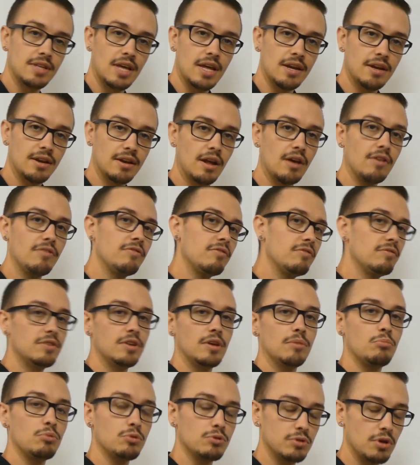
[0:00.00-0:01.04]
that enough.
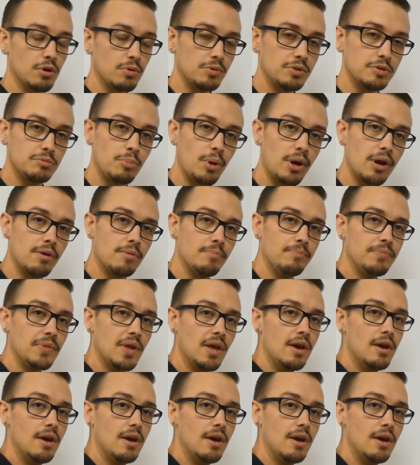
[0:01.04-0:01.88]
Deeper is always better.